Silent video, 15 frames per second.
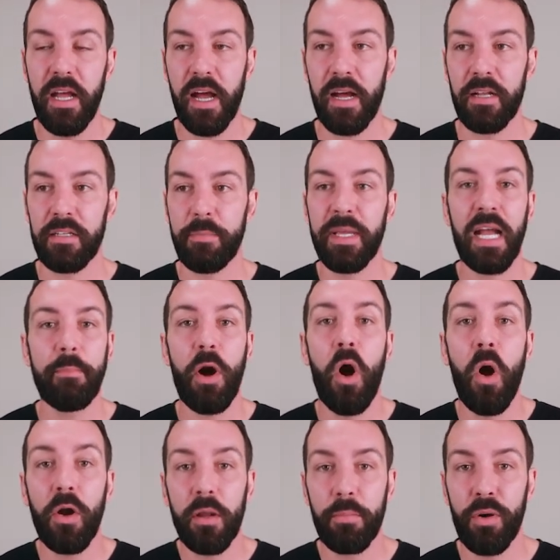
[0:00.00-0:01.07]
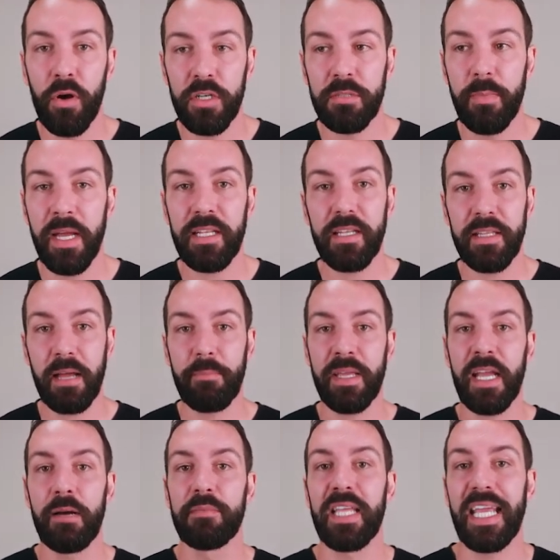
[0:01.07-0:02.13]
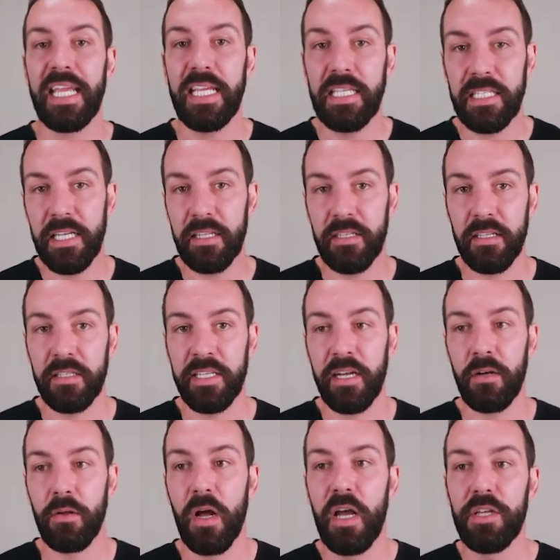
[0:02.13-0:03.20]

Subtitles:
to become a hotter prospect that becomes easier to sell.